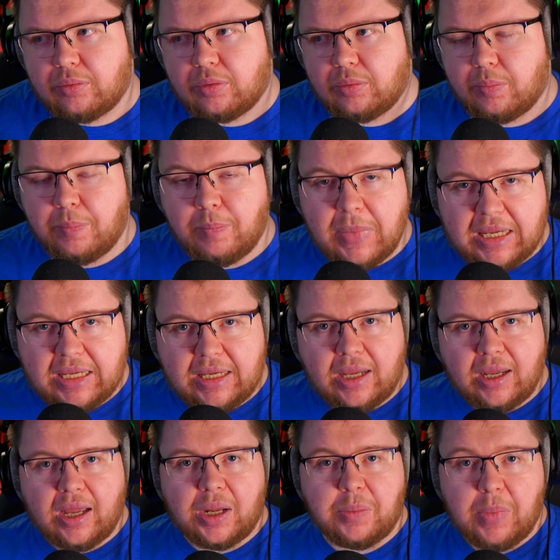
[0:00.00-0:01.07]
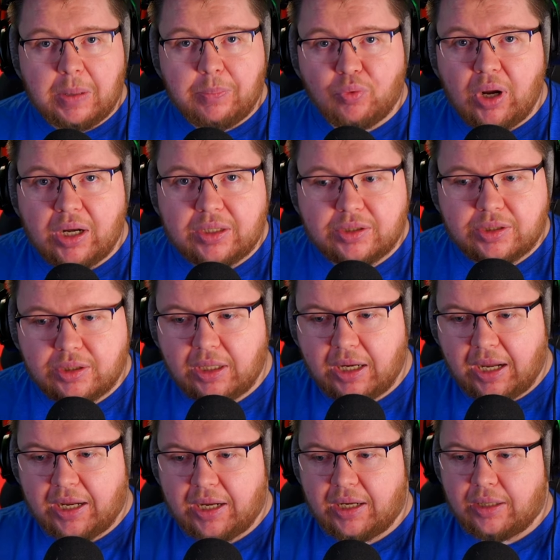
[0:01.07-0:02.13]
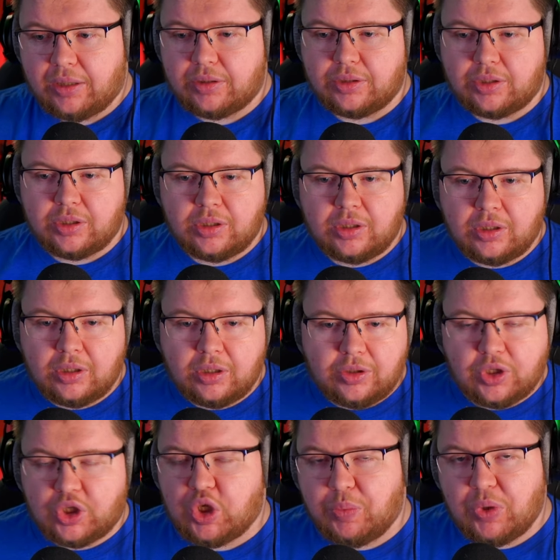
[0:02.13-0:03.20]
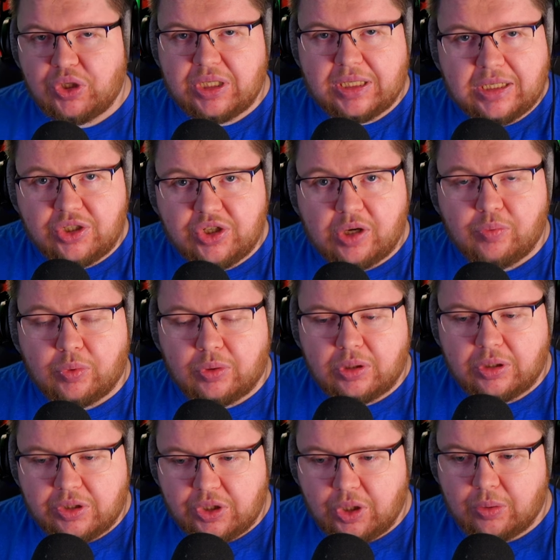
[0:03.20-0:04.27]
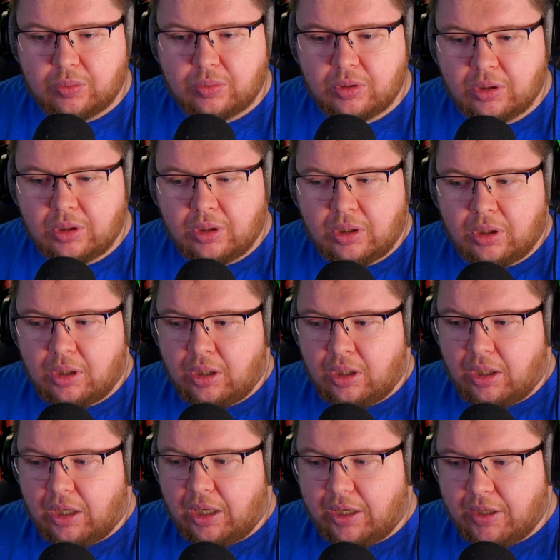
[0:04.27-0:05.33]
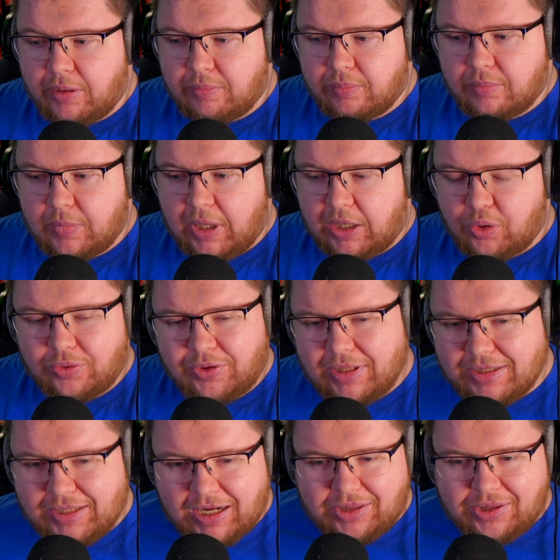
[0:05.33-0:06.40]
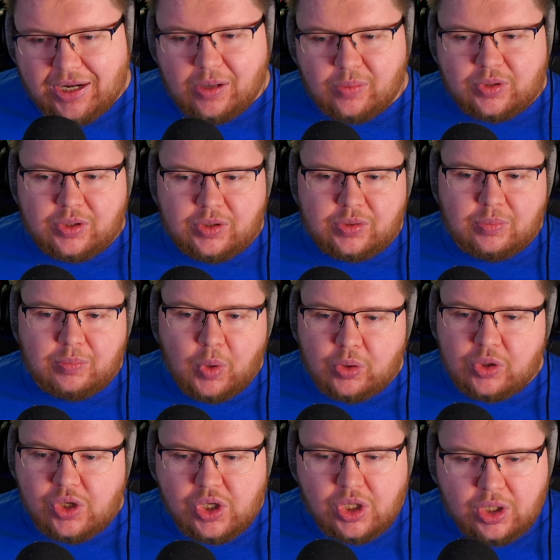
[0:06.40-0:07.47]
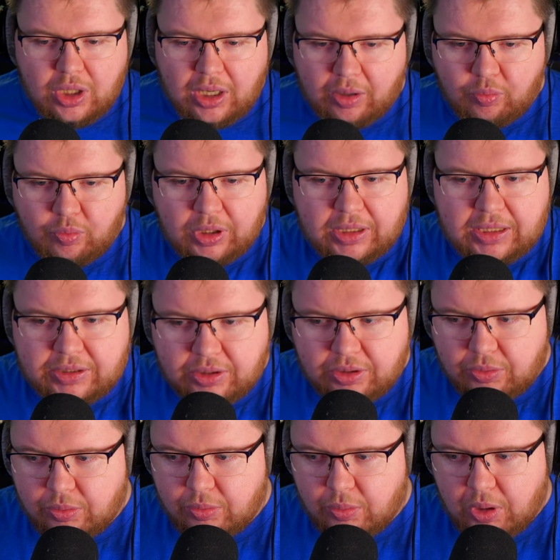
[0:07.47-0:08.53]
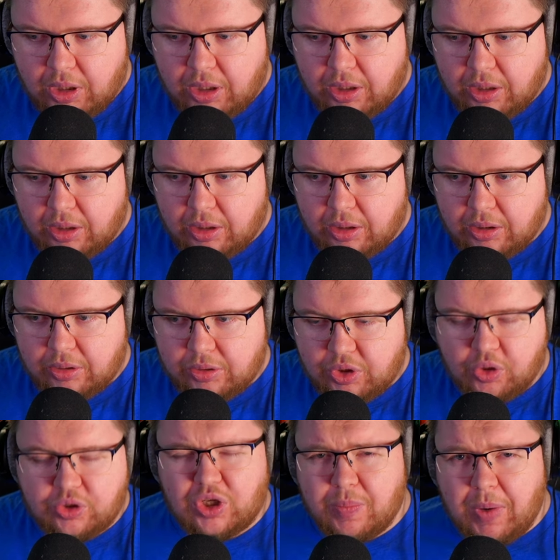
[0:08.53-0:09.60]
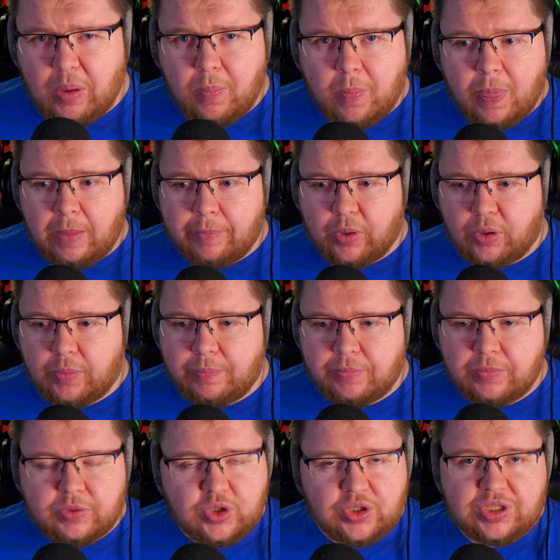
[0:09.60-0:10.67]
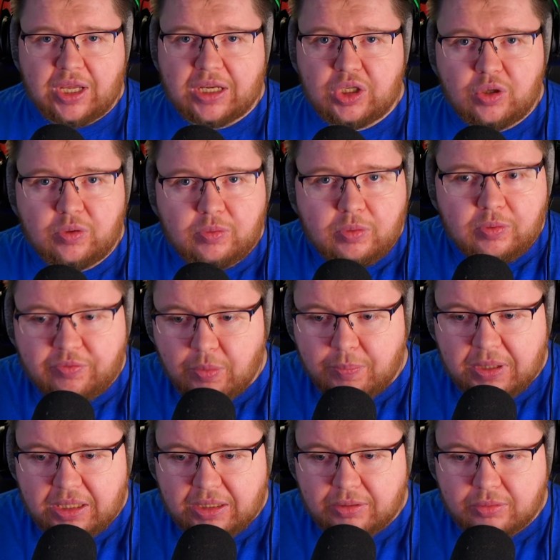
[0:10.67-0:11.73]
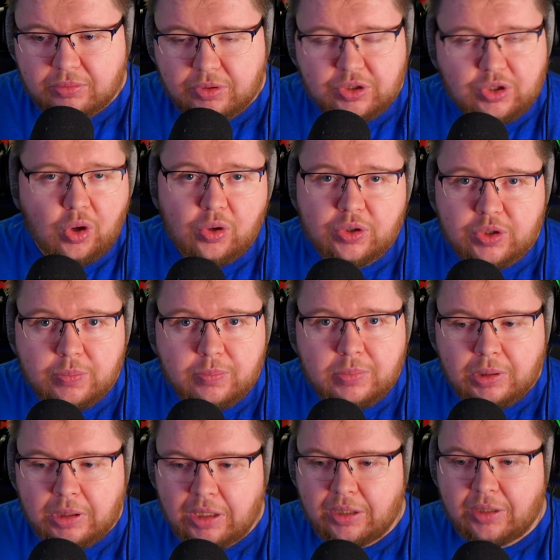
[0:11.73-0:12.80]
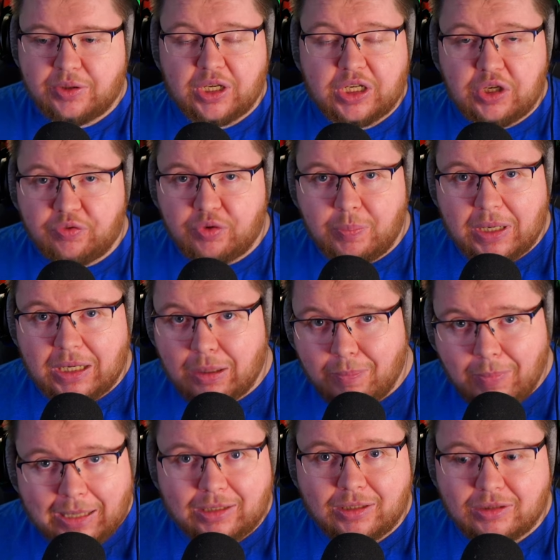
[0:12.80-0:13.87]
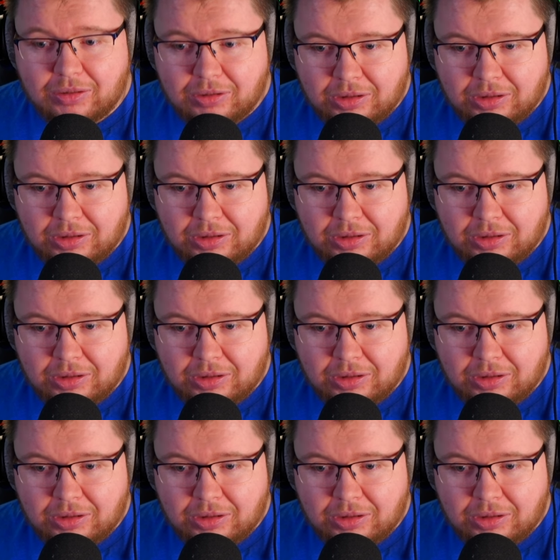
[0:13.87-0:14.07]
me and my brand and the community in general. So I don't think there's anything else much I really need to talk to you about, but just thank you for being just awesome. Thank you for being a melon.